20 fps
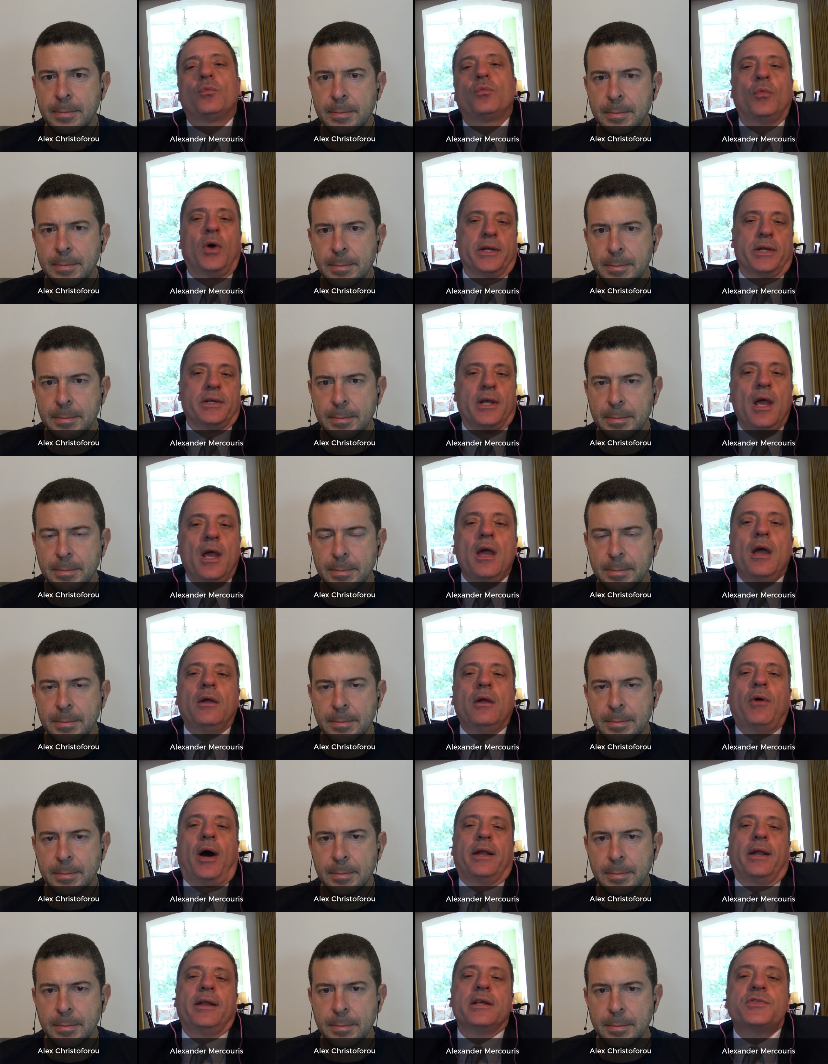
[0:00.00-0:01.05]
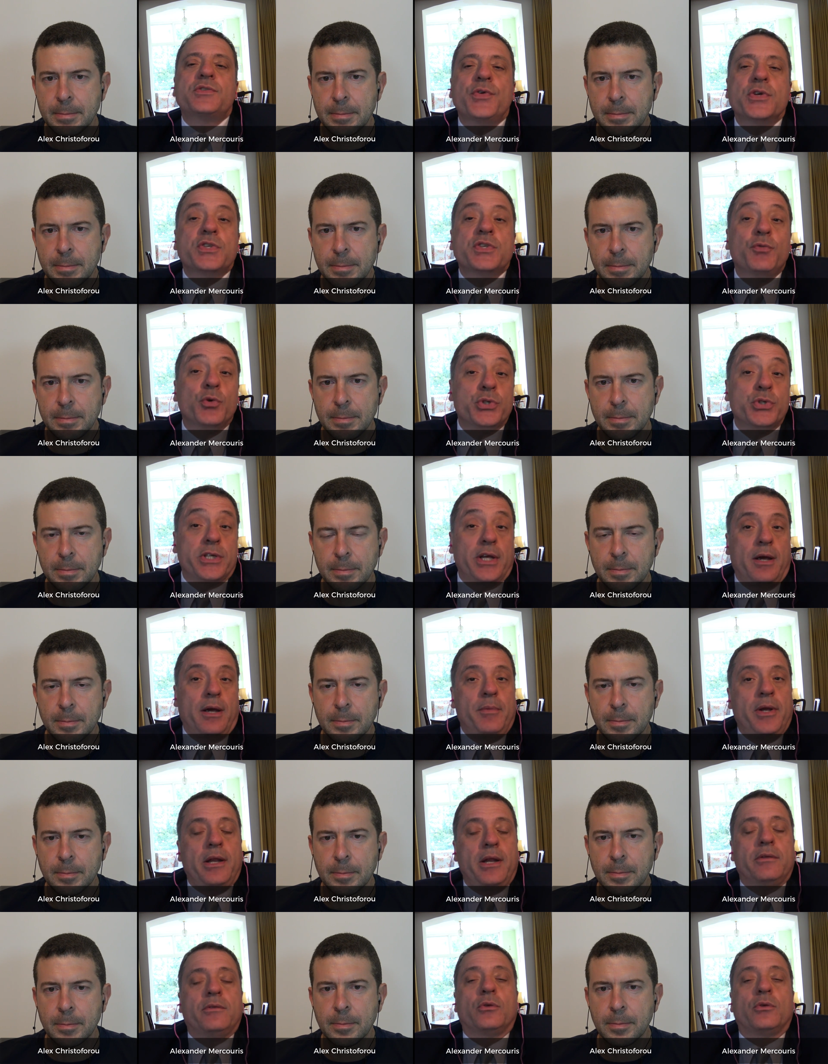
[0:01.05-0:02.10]
Speaker 1: Right. Let's first of all say, I
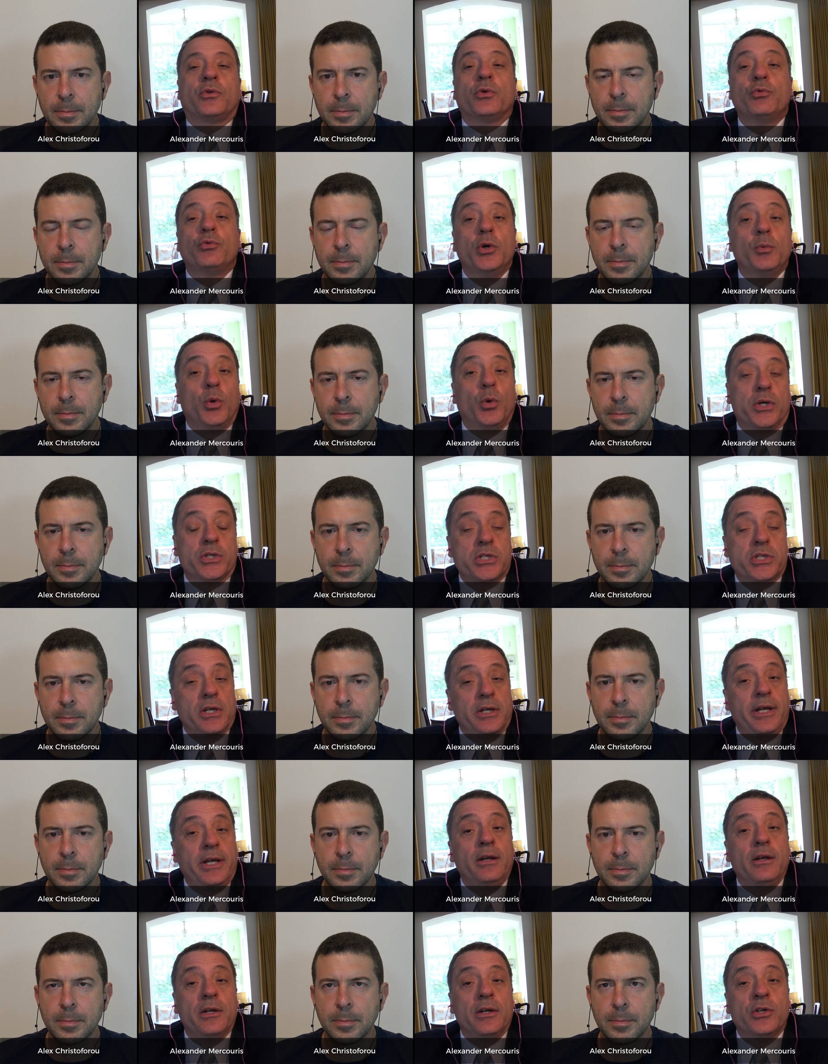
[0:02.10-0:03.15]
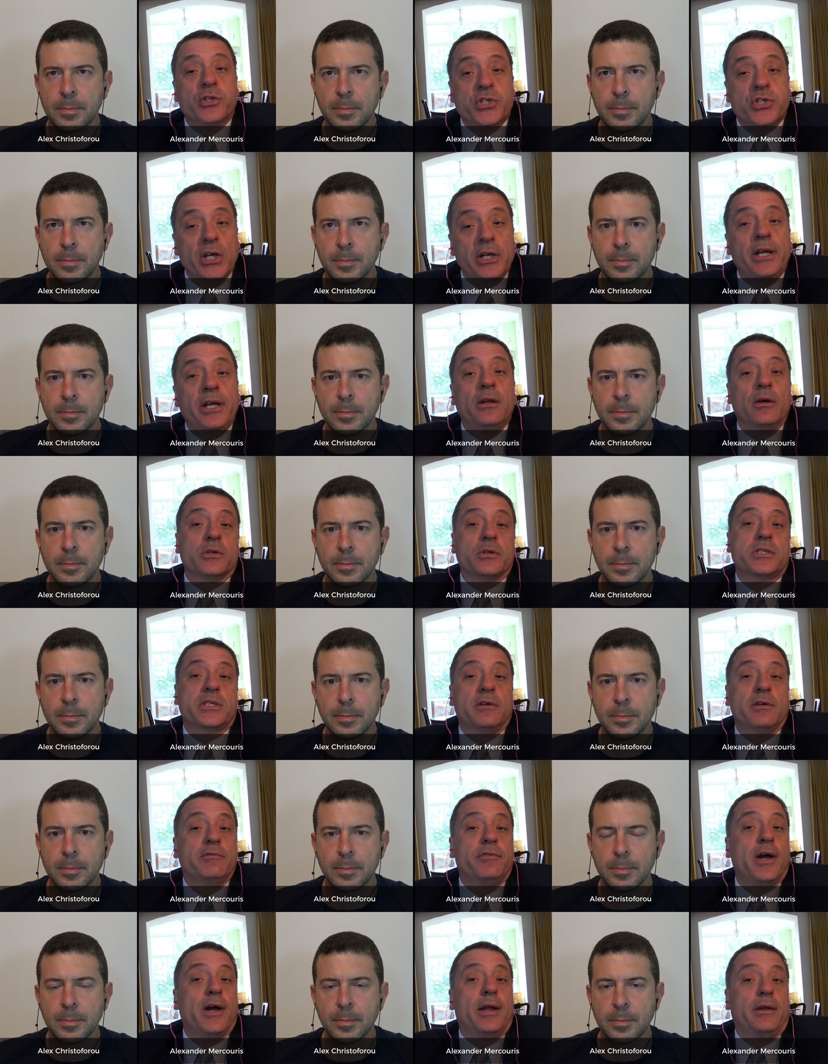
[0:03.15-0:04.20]
mean, the ruble has certainly lost
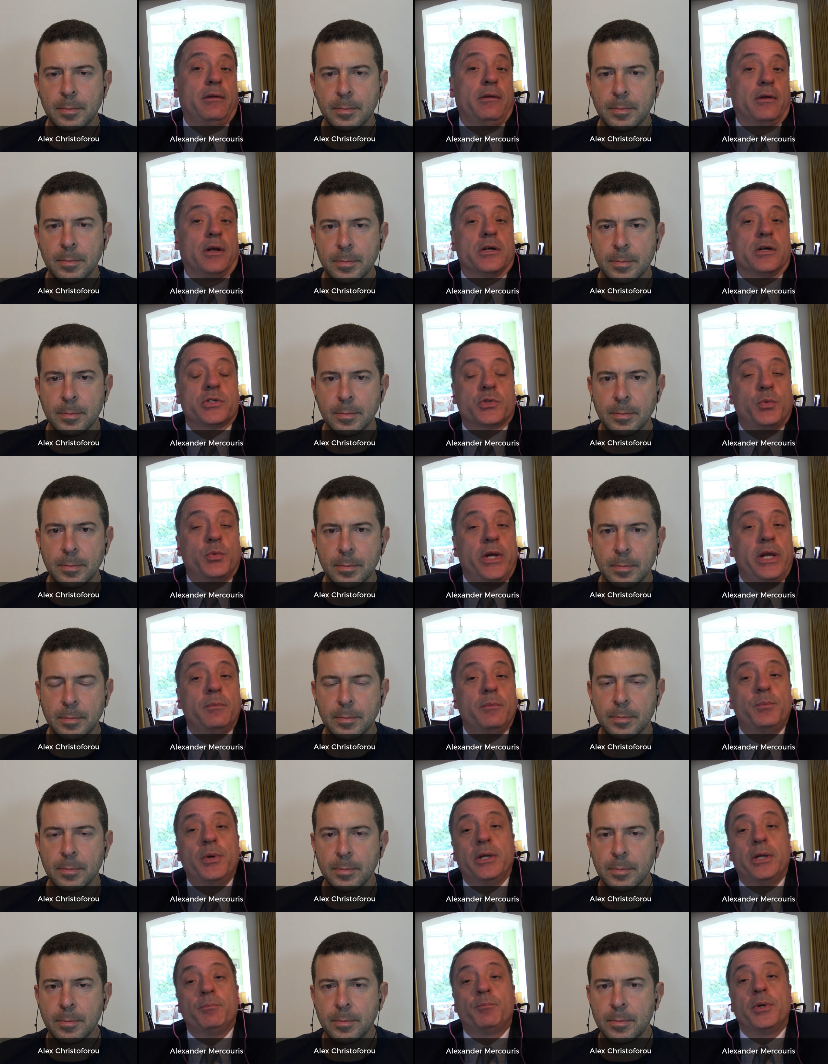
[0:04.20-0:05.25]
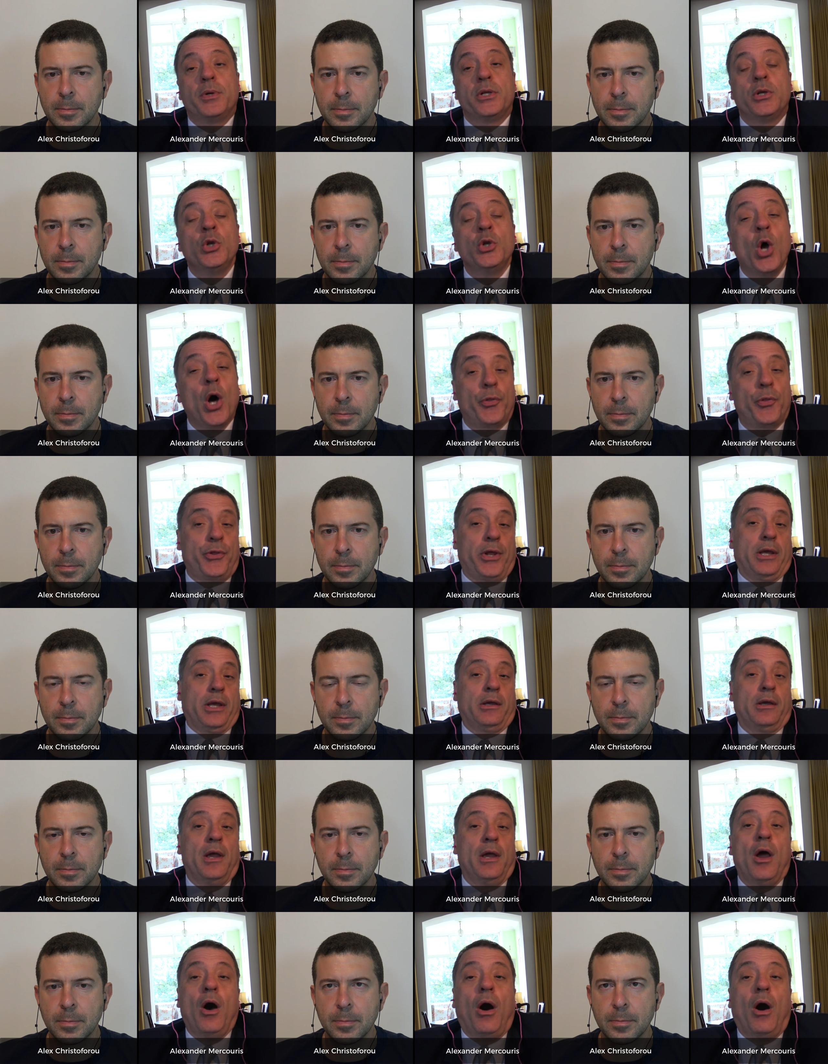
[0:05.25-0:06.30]
some value last week, but
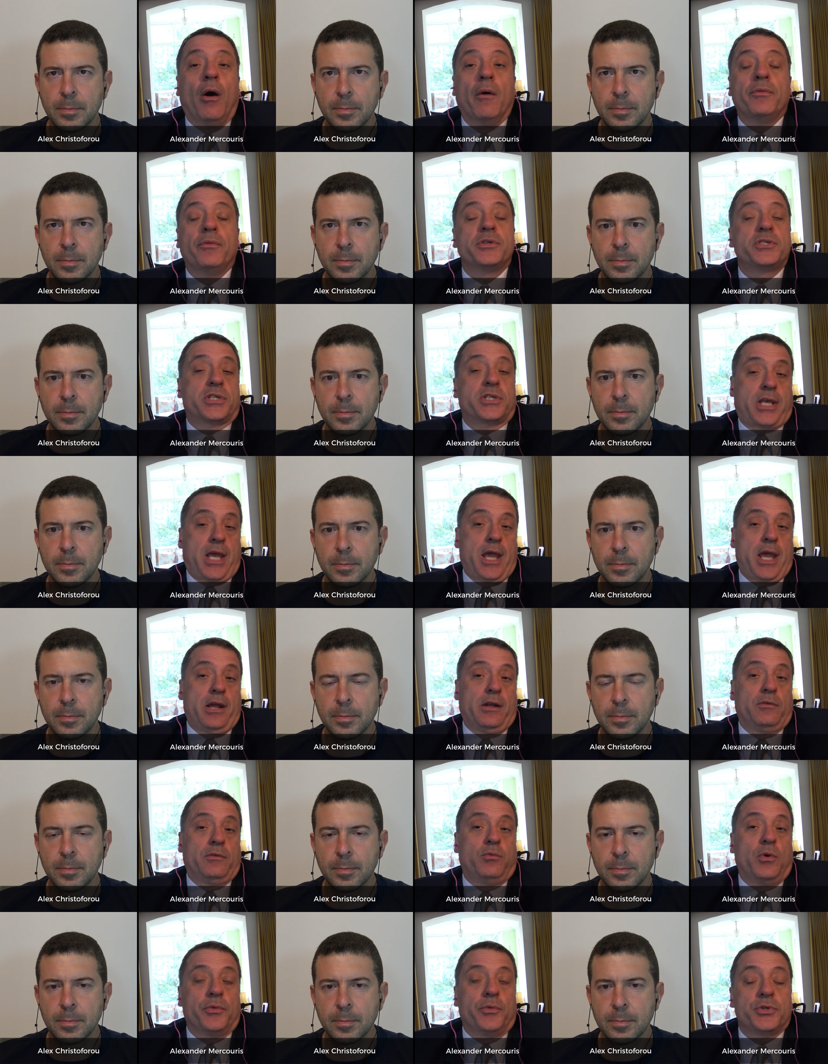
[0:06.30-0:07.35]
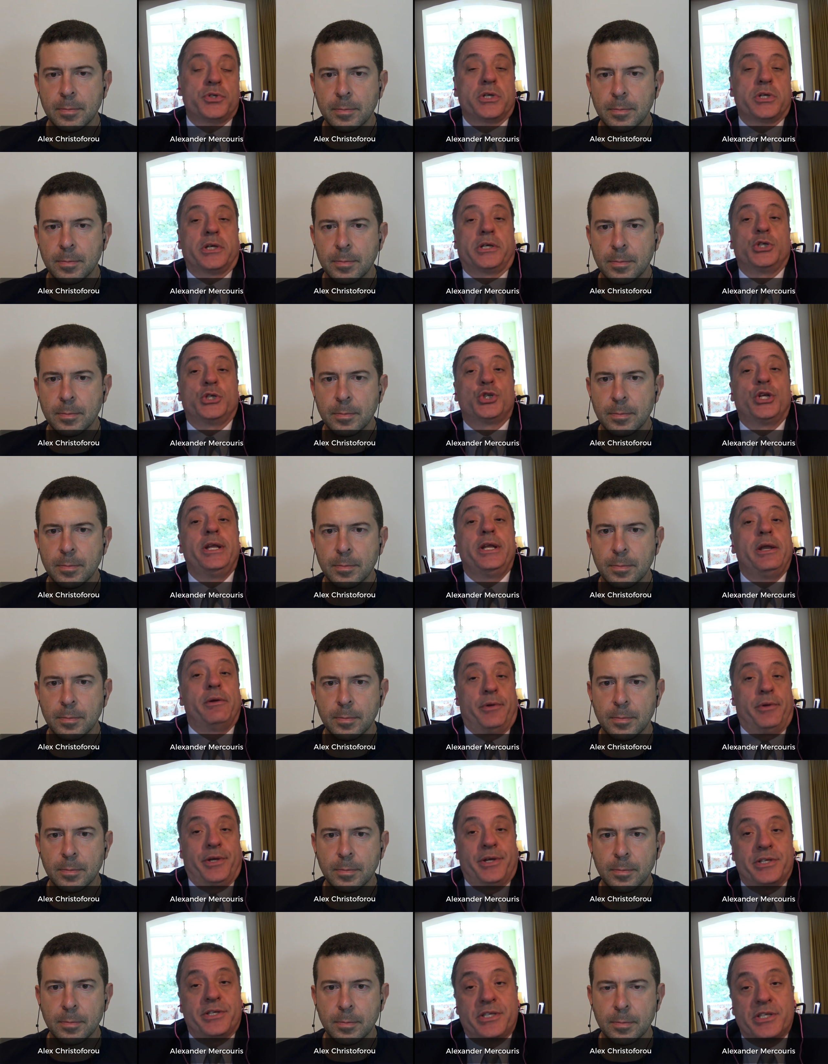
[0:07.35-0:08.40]
nothing on the scale of what the Turkish
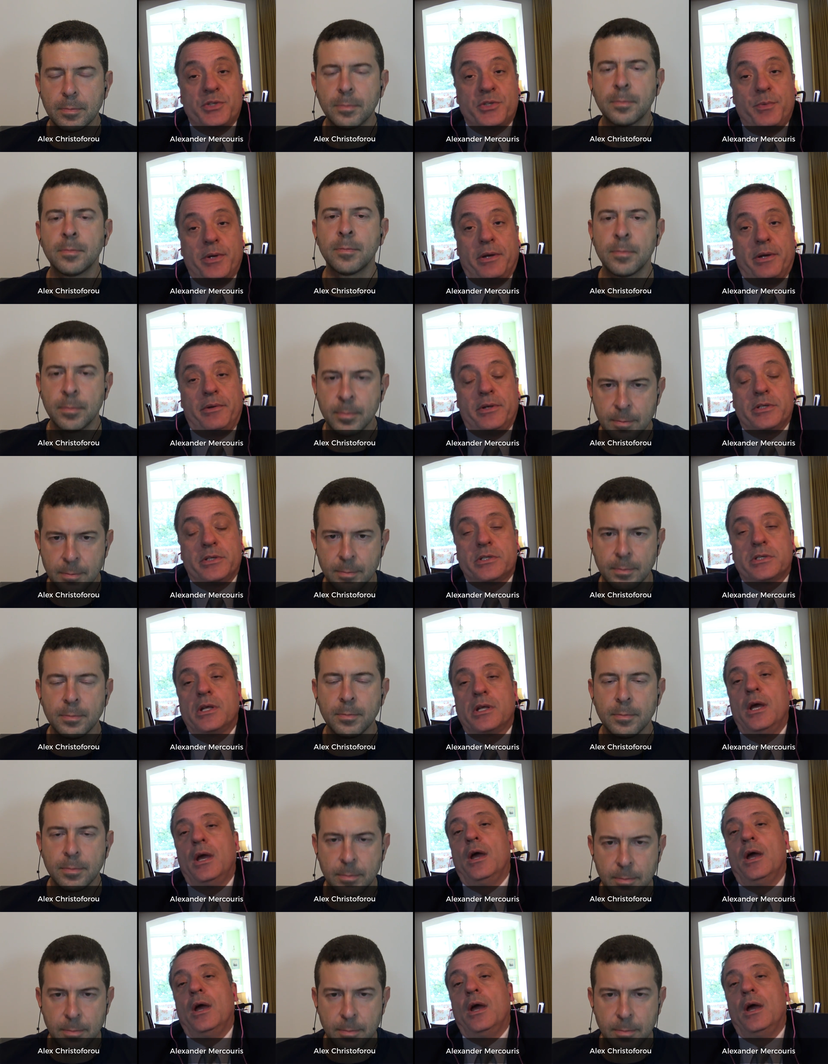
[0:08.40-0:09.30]
lira has experienced,